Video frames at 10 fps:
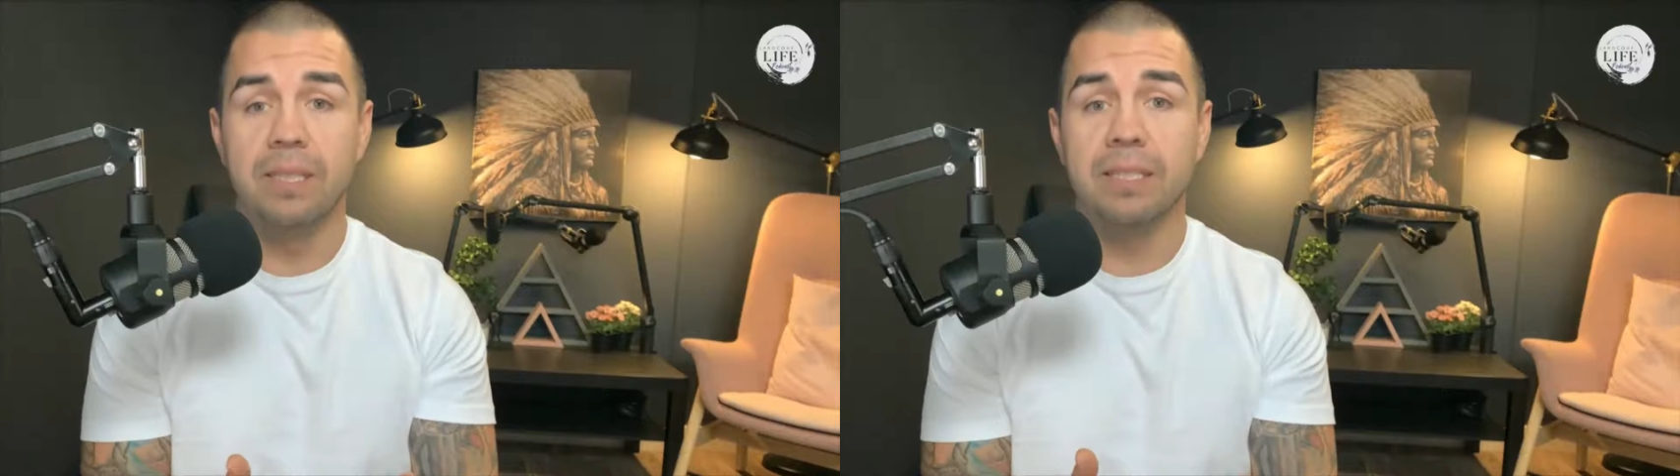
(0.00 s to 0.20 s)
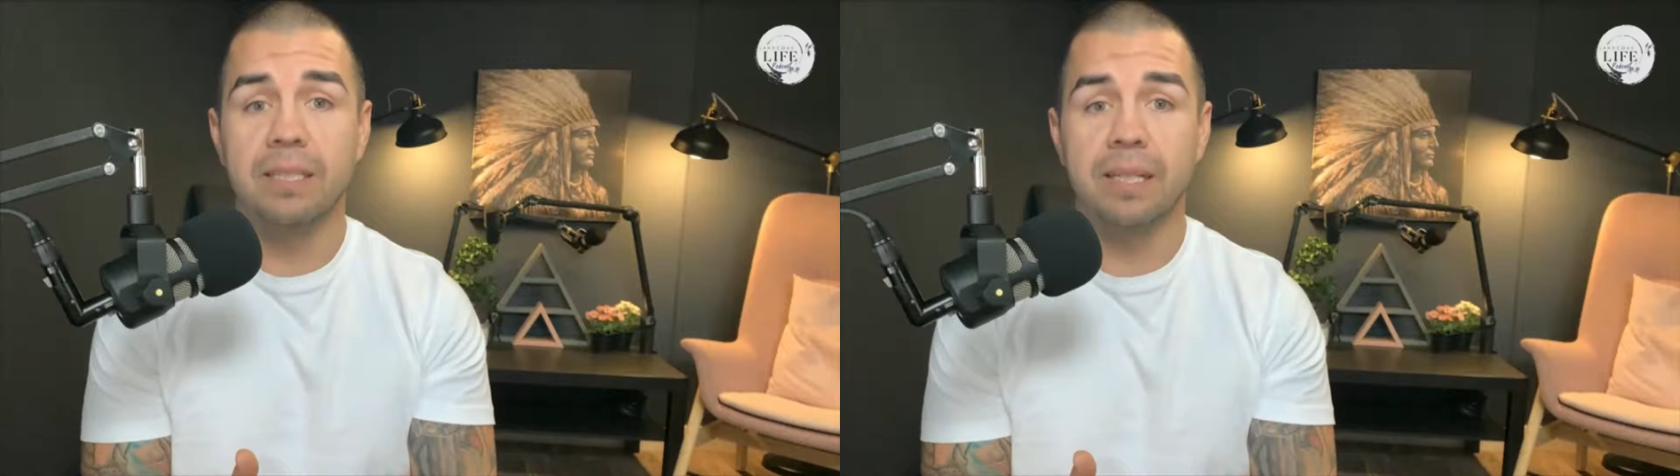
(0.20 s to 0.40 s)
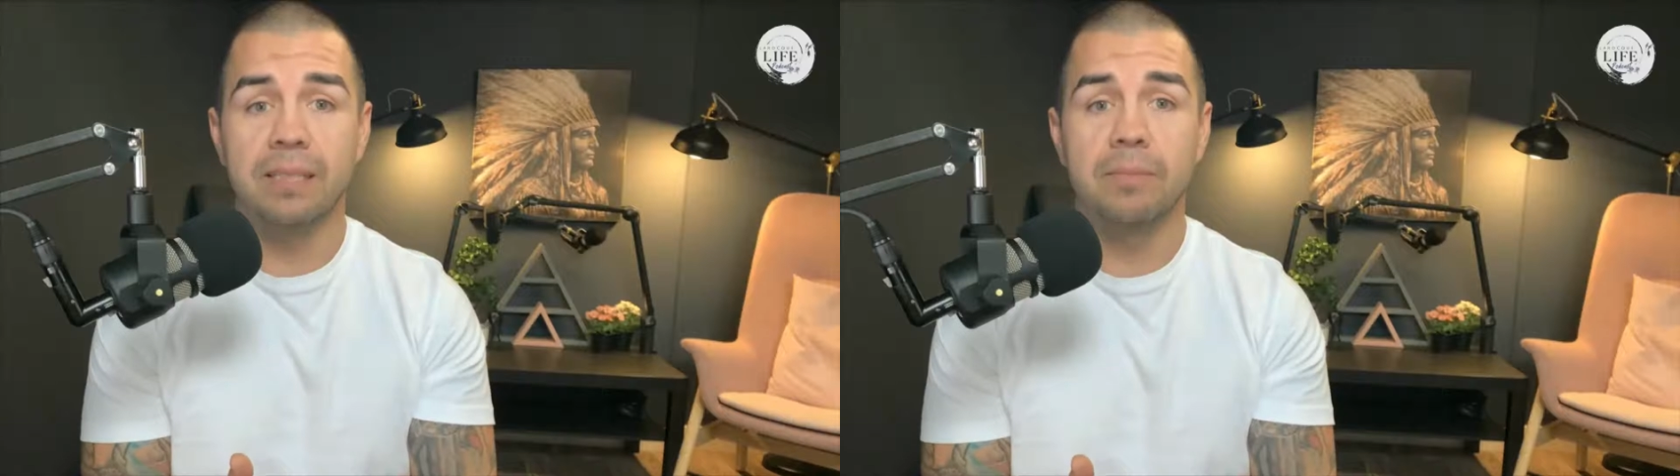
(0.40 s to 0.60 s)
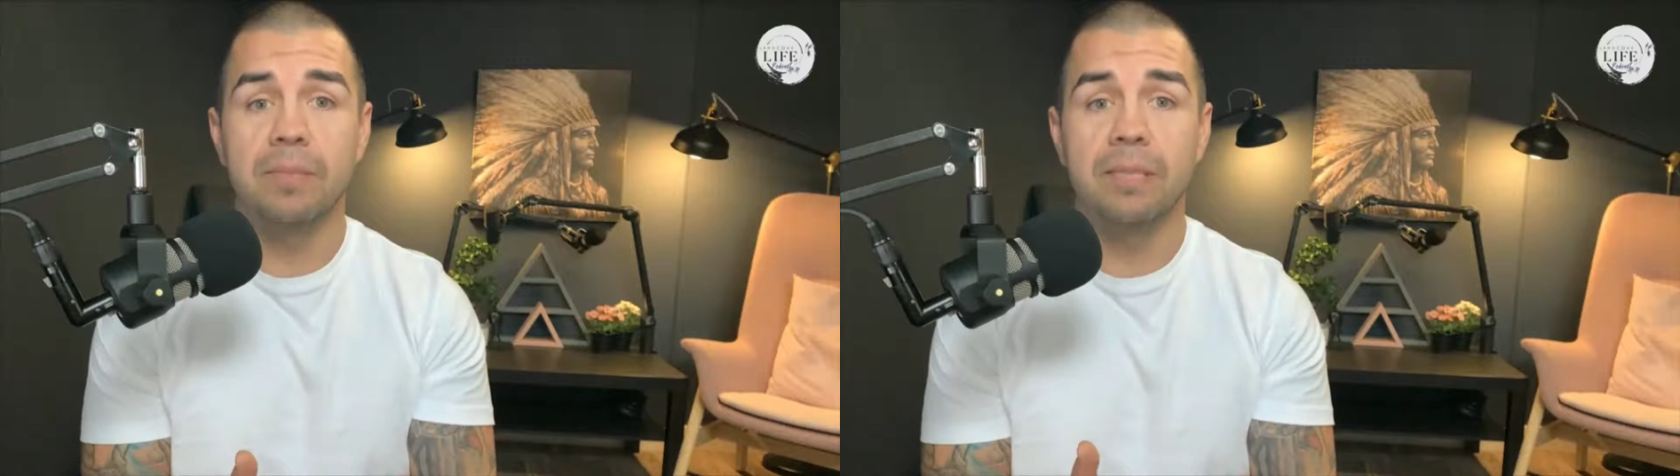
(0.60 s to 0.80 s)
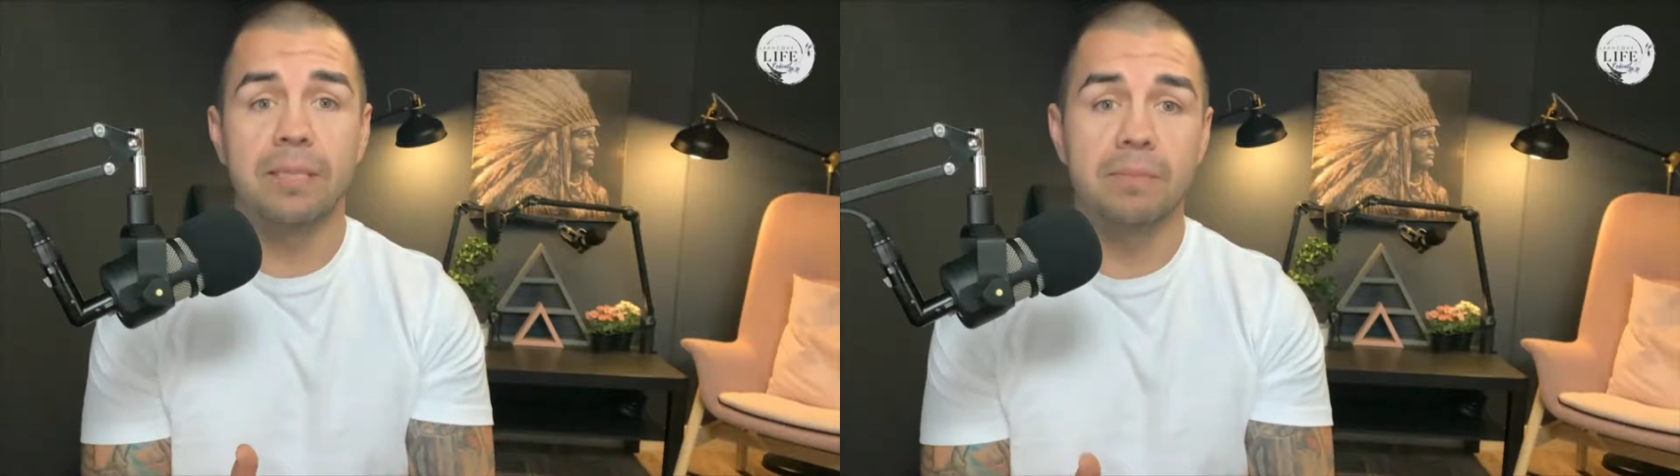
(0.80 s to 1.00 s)
disconnected
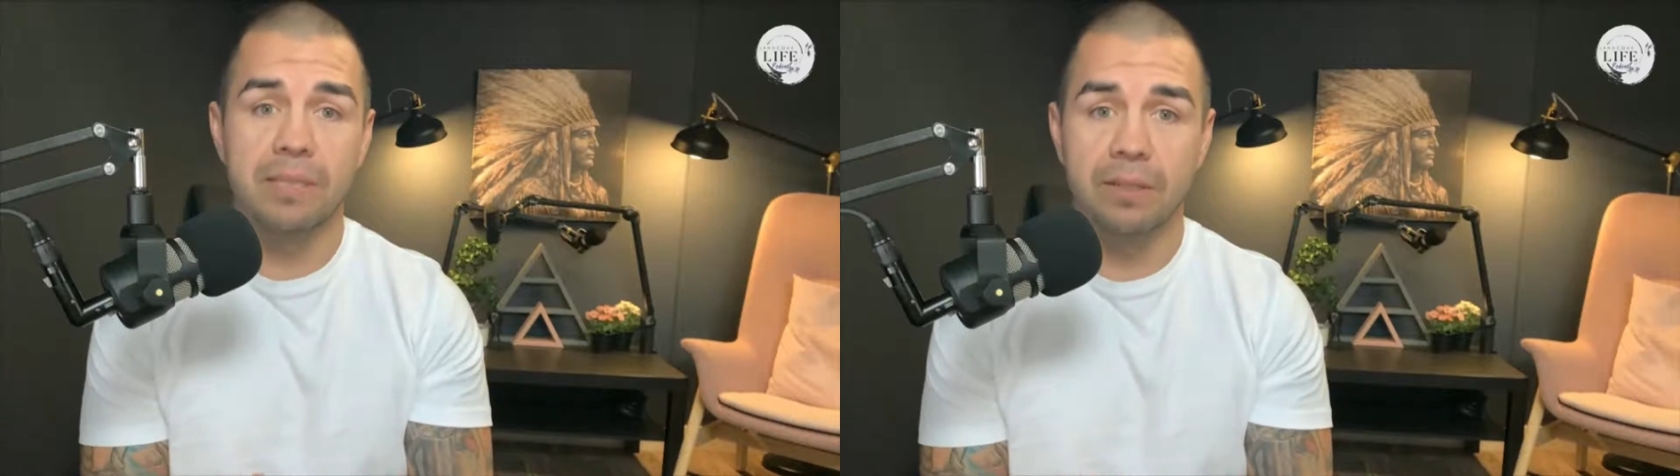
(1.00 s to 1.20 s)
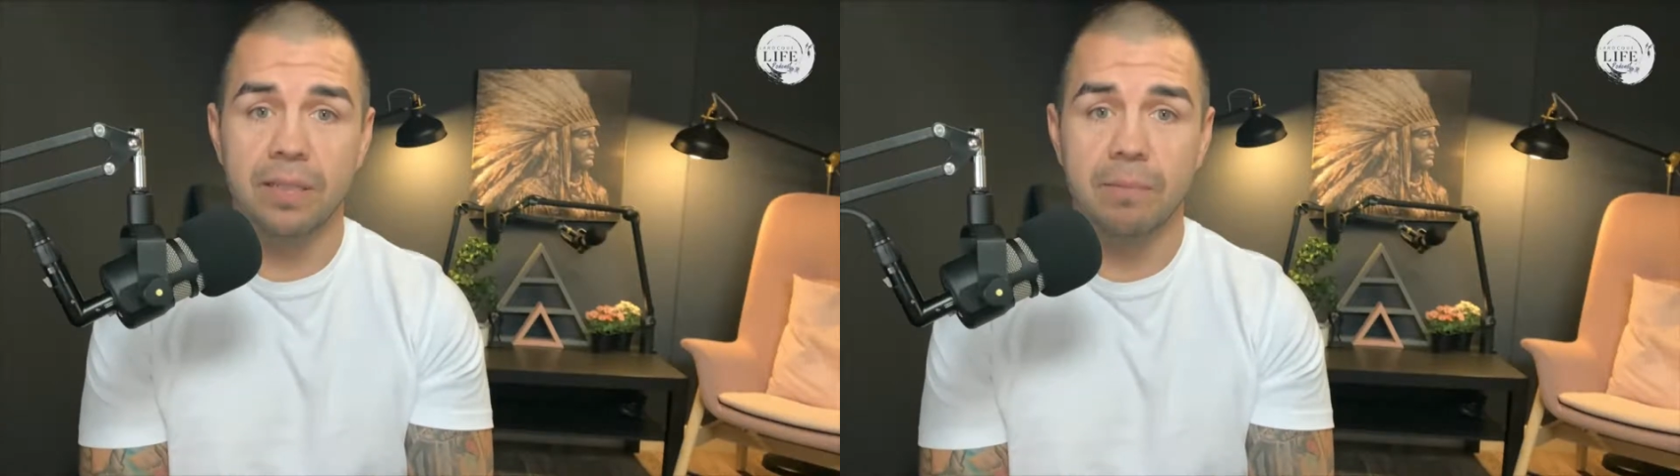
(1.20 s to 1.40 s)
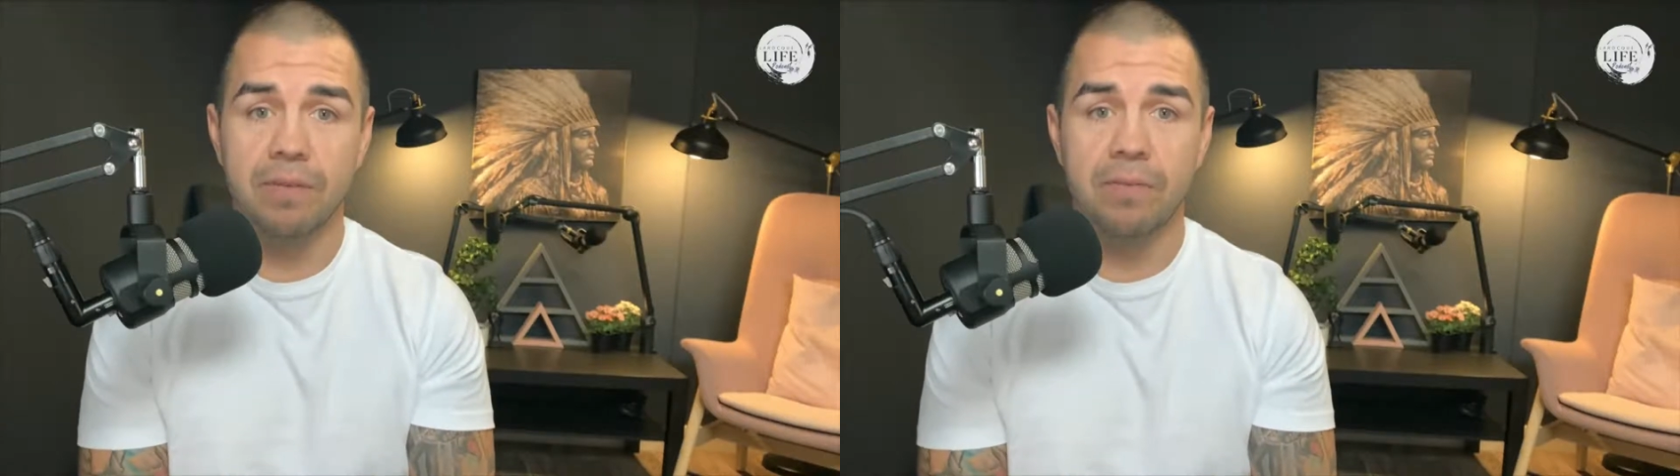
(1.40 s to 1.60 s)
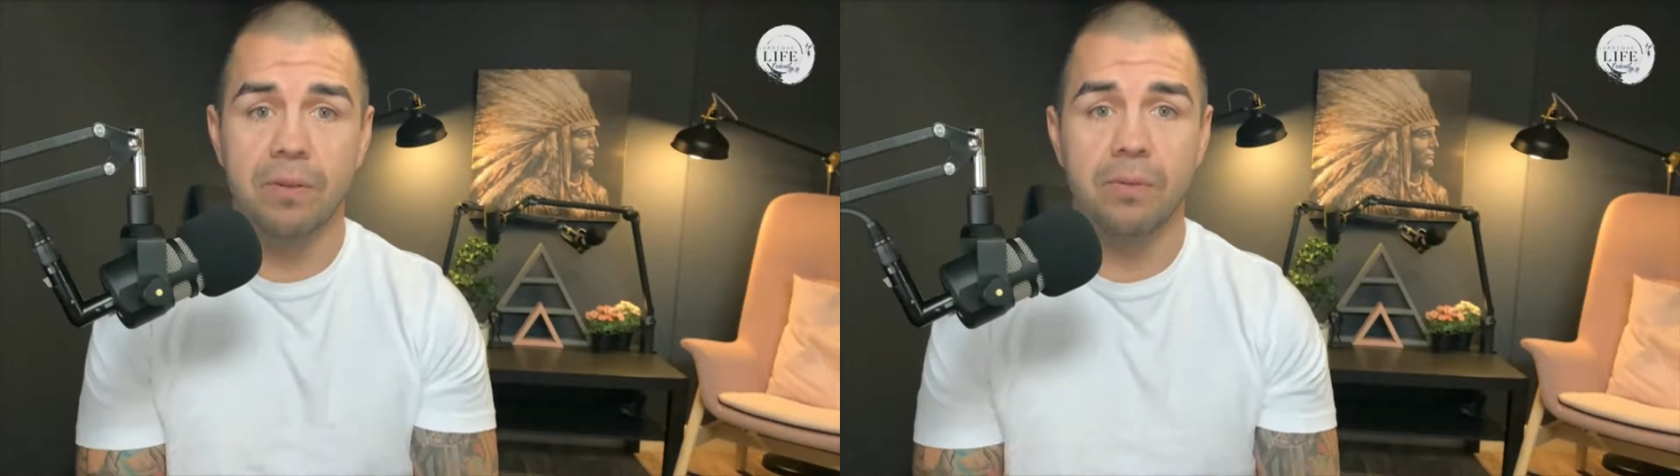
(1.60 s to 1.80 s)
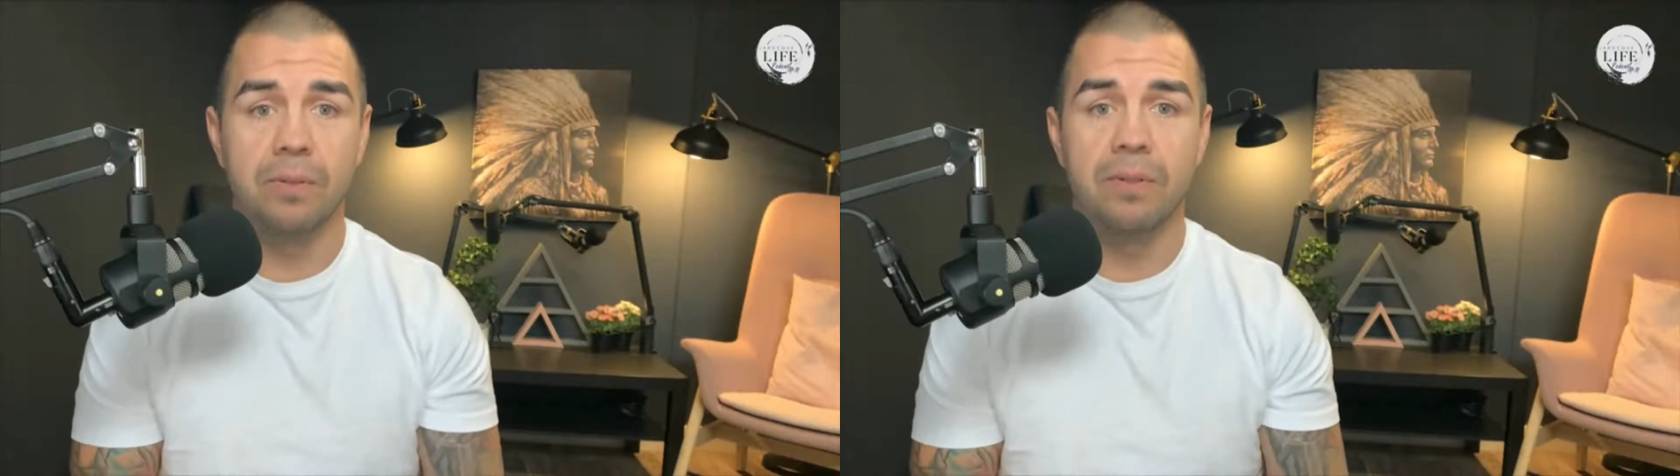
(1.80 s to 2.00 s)
because I'm staring at my
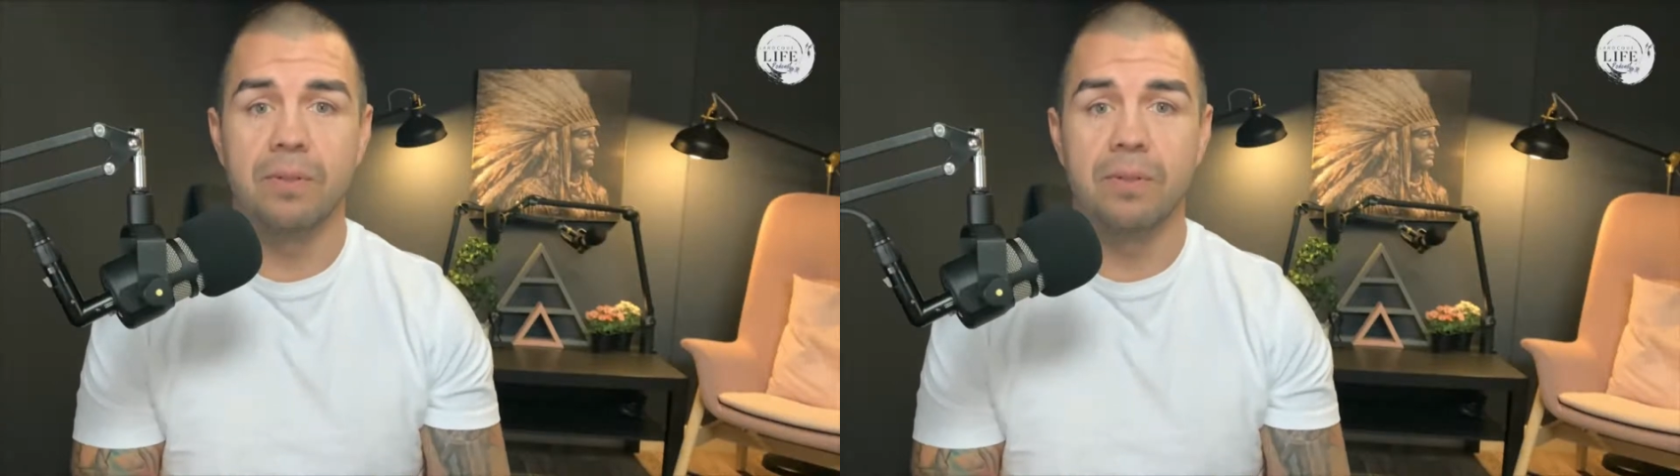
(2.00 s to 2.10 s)
phone.